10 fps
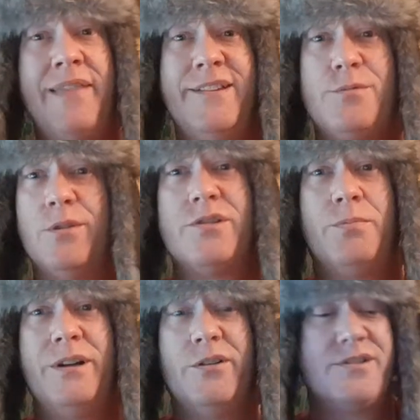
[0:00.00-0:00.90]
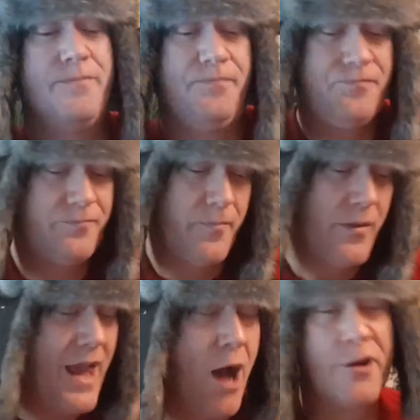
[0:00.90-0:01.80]
these reel-to-reels,
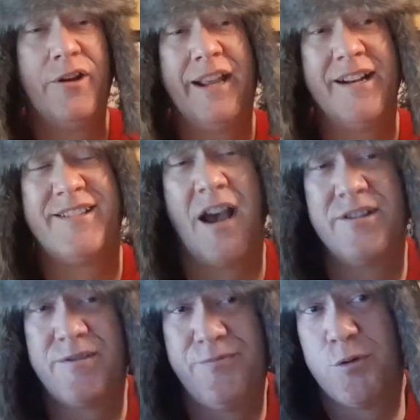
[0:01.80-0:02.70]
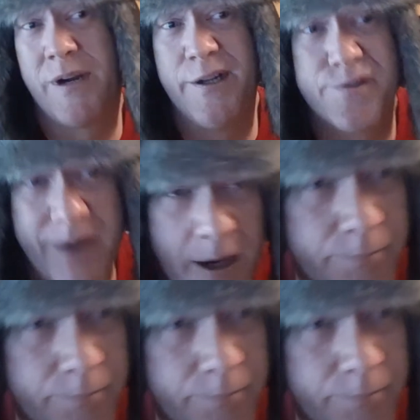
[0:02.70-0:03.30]
how good are they going to sound 20 years from now